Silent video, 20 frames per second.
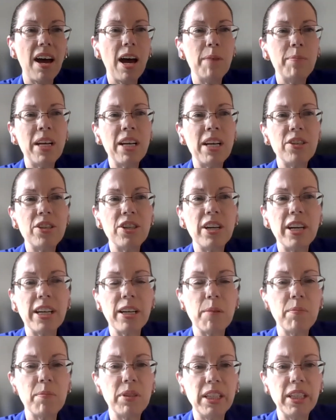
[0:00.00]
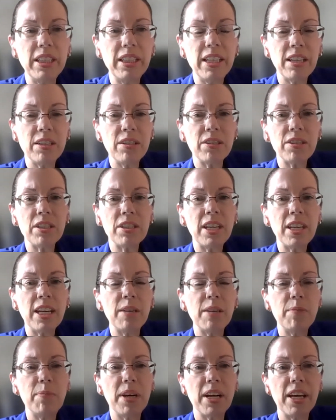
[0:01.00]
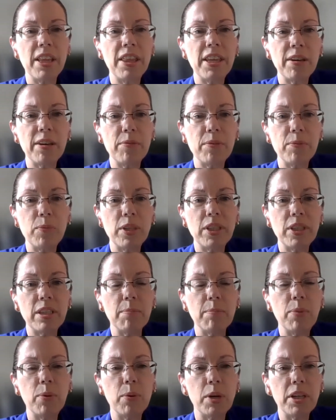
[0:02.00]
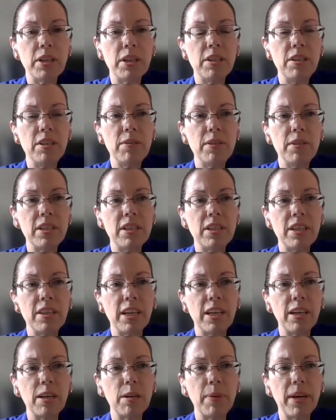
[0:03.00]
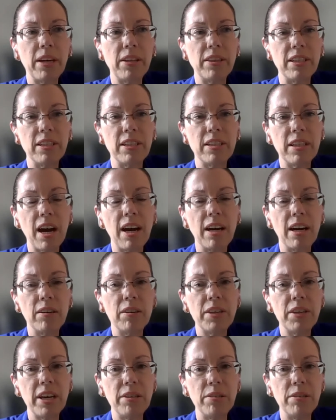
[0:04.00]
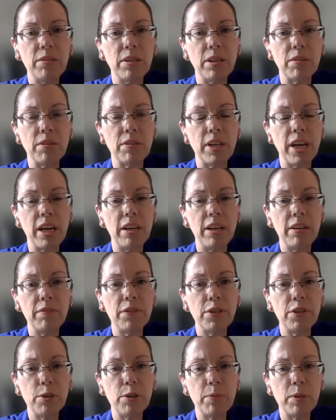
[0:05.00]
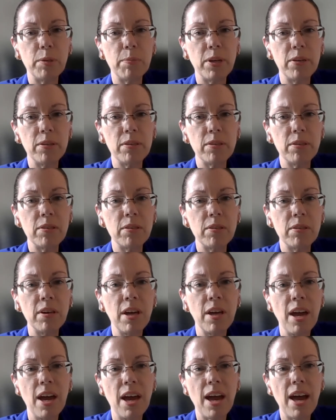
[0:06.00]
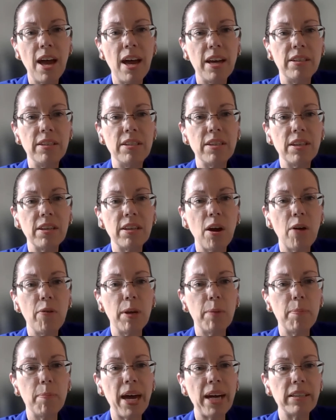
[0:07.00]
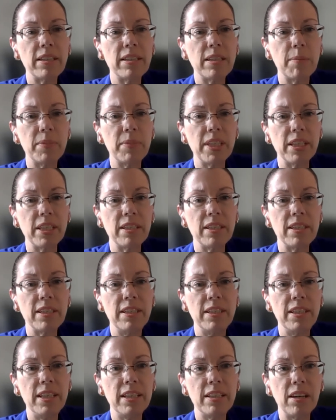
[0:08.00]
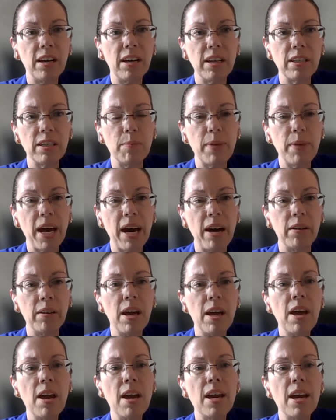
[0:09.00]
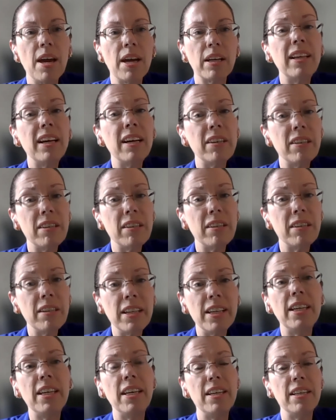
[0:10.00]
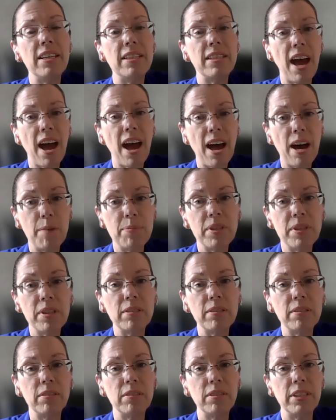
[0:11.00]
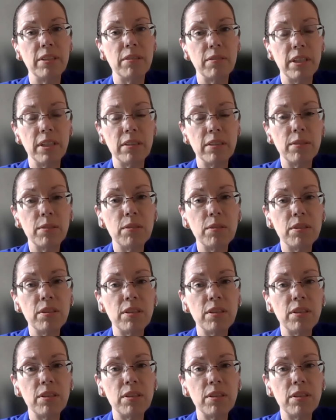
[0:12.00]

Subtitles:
I'm not sure I completely understand, but I think what's important to do is to think about the style that you are creating for your proposal. And going back to something Saddiq talked about, clarity is absolutely critical.